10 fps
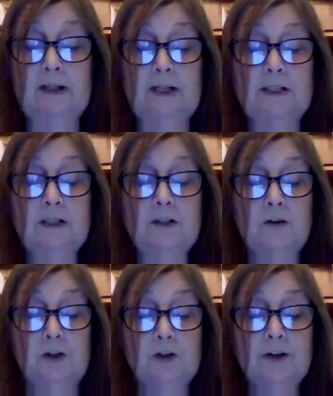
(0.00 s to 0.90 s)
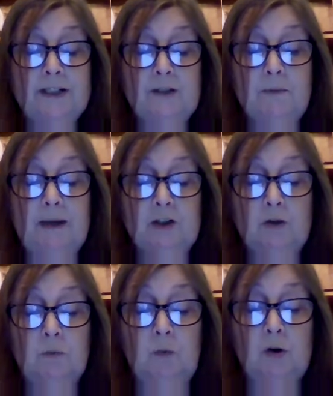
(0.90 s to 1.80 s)
He did not try to
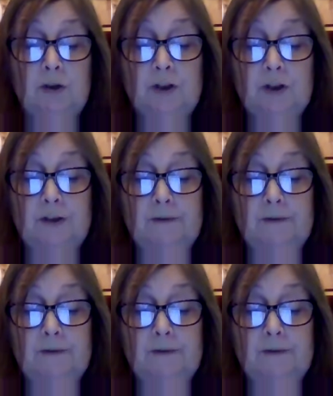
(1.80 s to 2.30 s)
imagine what.